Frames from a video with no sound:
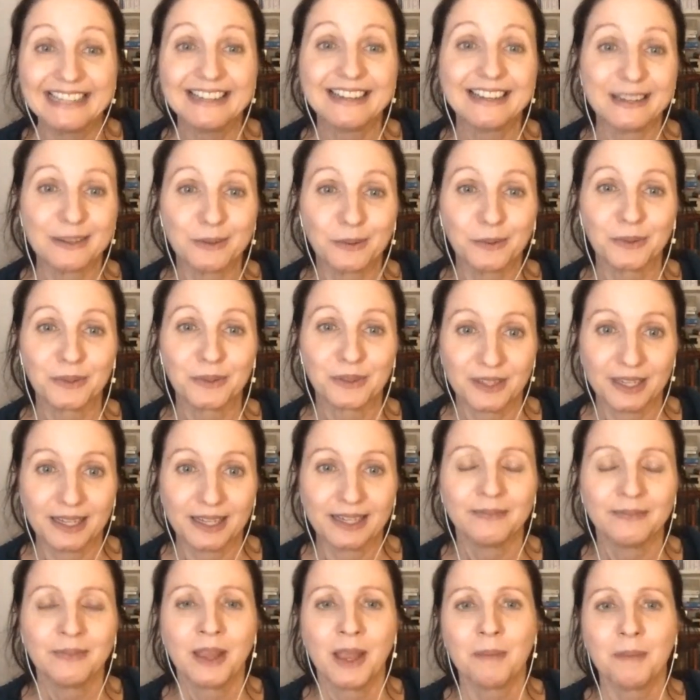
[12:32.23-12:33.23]
indie
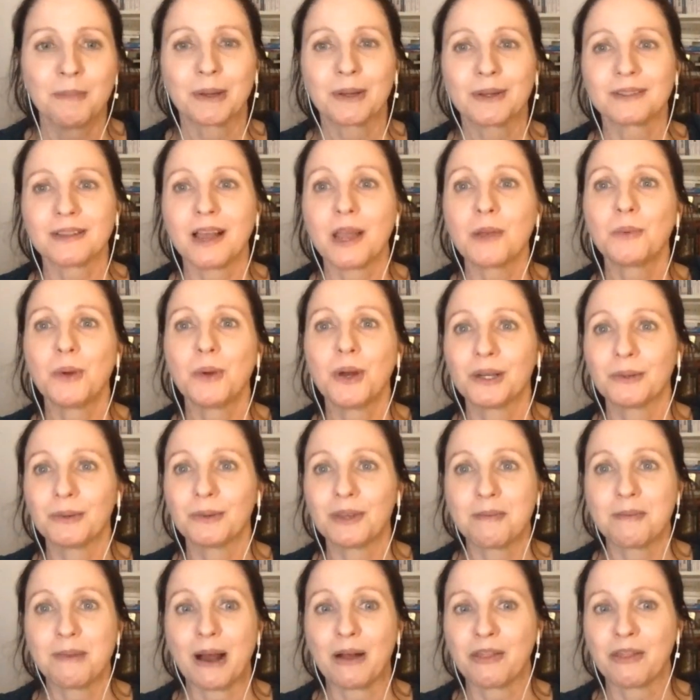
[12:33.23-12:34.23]
author, because I work with
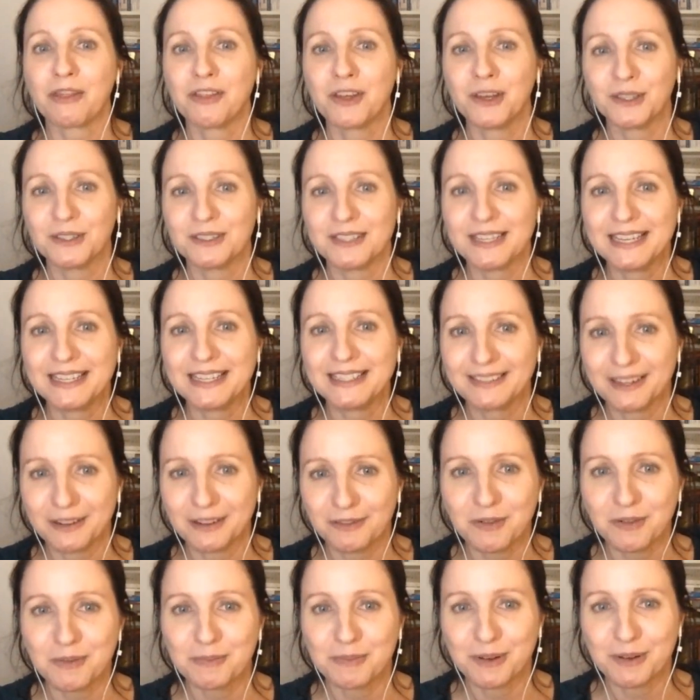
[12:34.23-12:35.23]
about 13
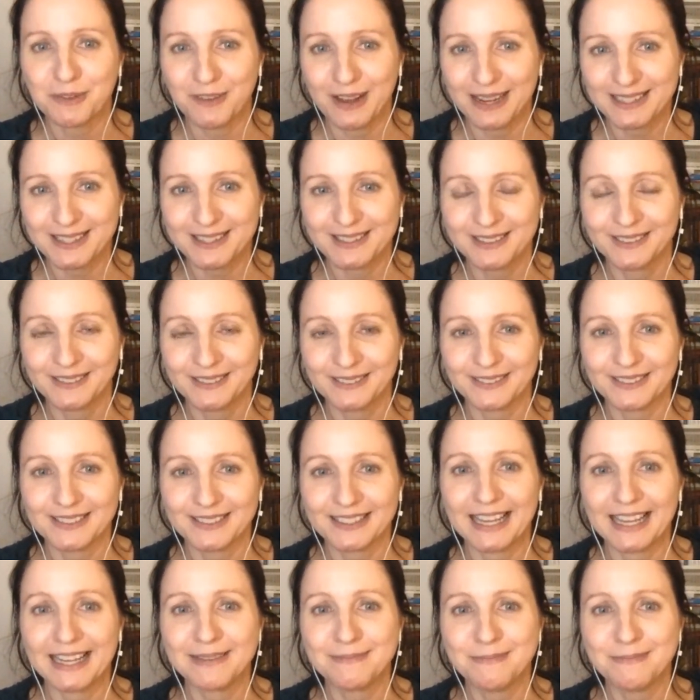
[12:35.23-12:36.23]
different professionals
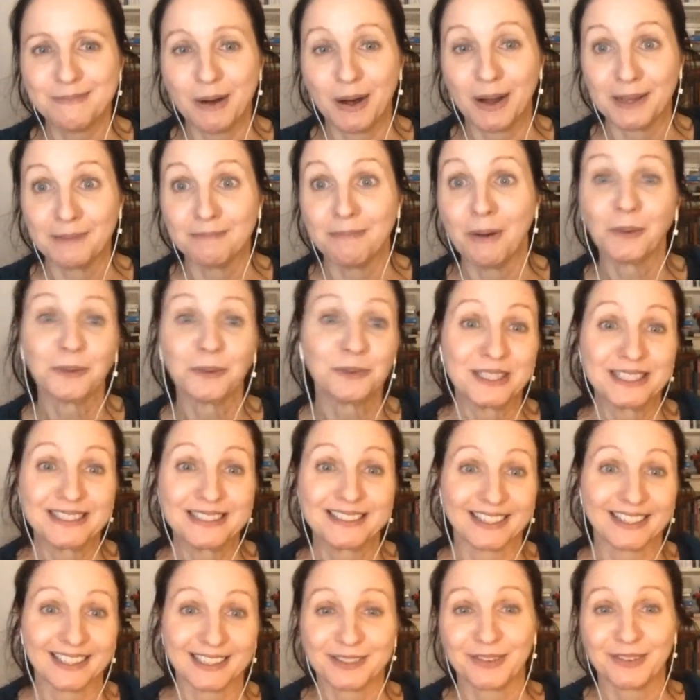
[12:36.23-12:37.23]
in my multi
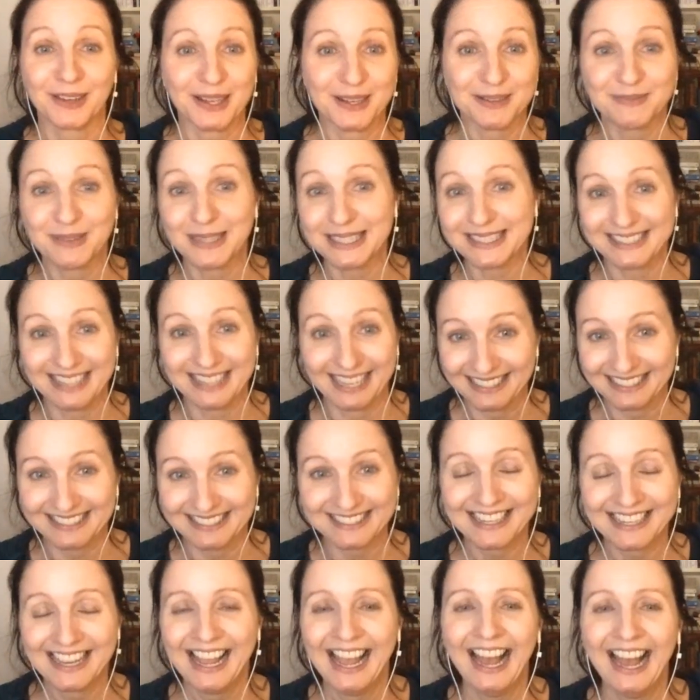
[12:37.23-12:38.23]
six figure business
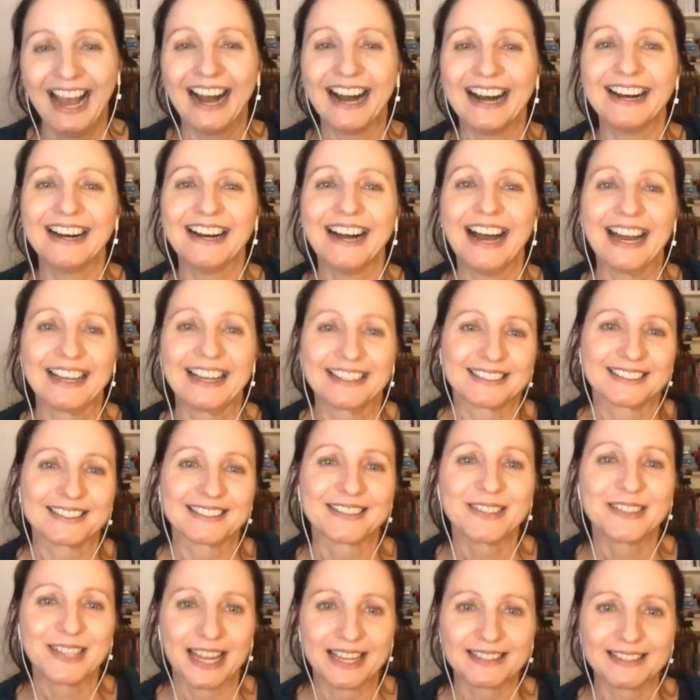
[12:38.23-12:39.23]
uh, as a
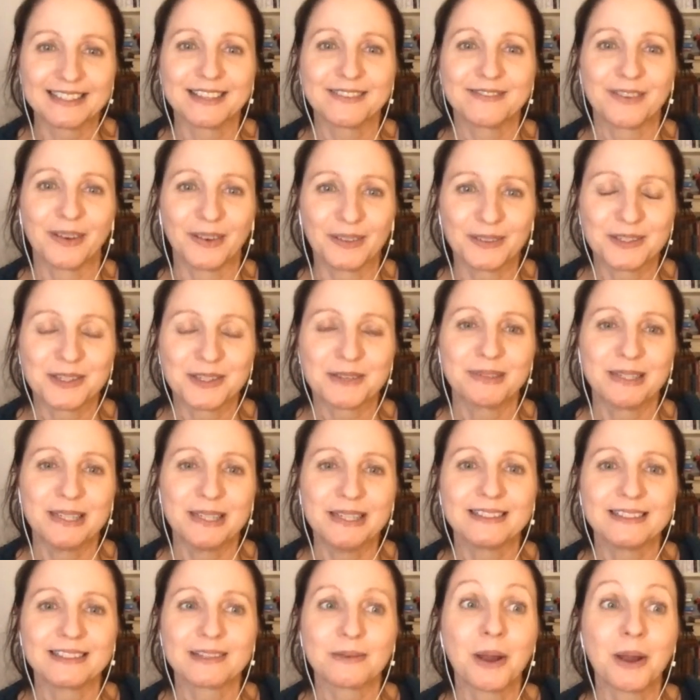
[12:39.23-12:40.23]
creative
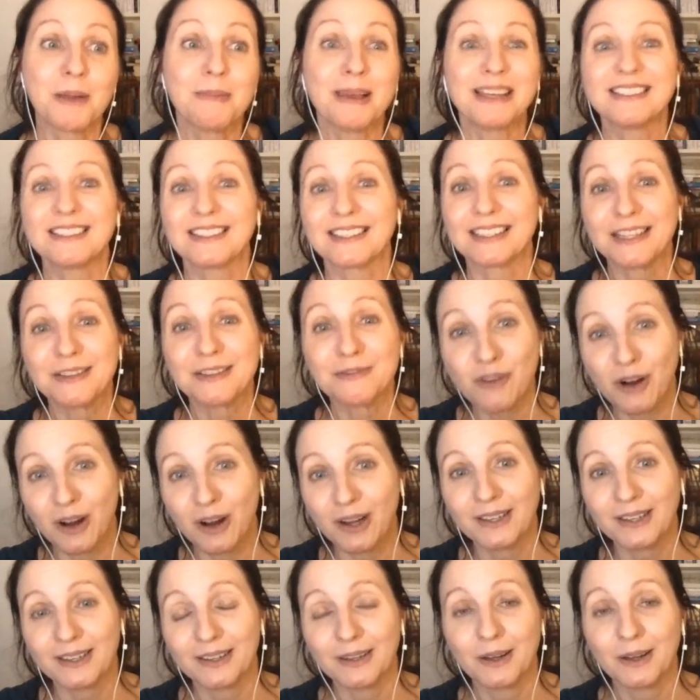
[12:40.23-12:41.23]
entrepreneur. So I basically
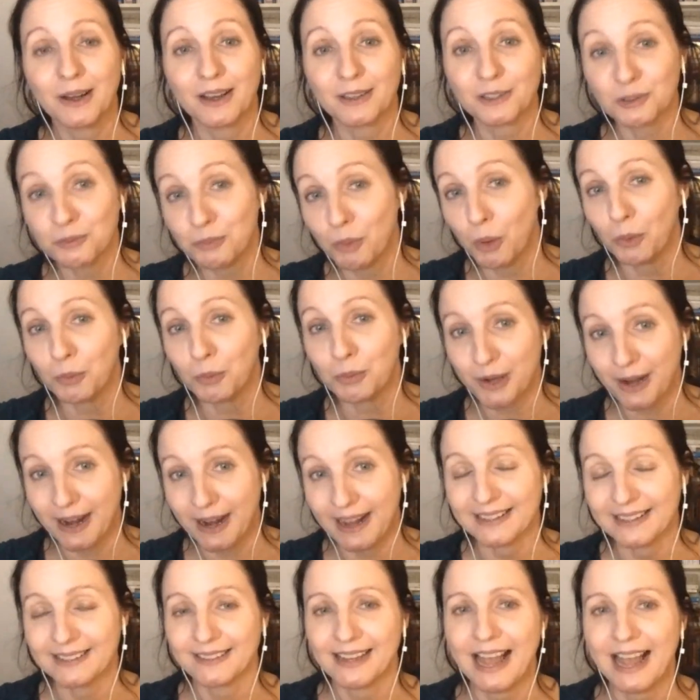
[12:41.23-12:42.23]
run a small
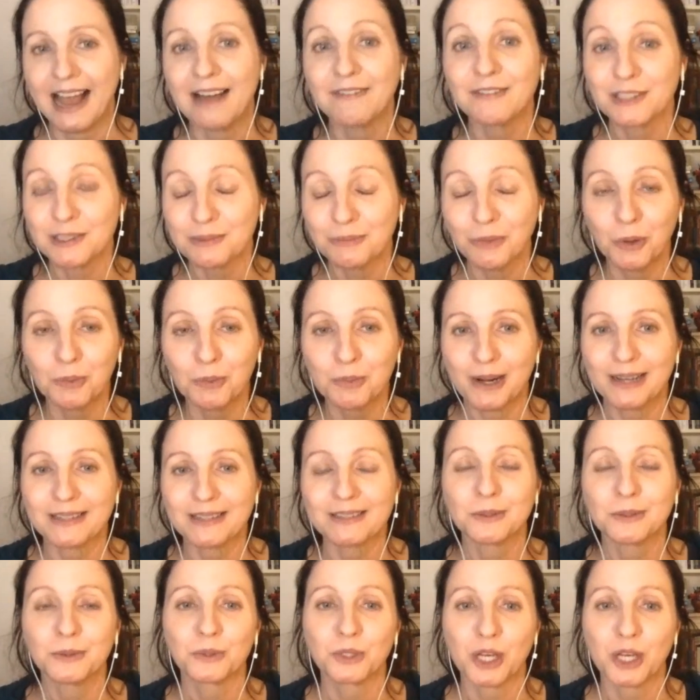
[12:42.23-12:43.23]
press. I have a small press
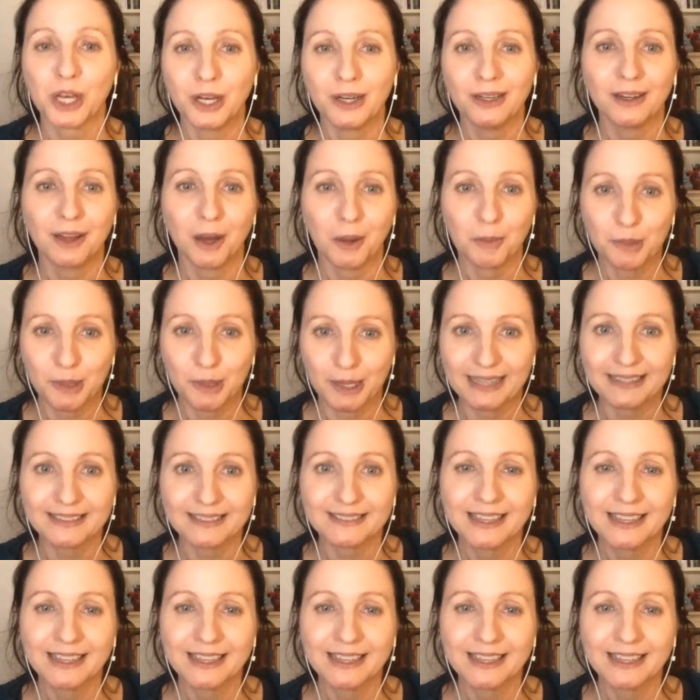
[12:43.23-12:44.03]
called Curl Up Press.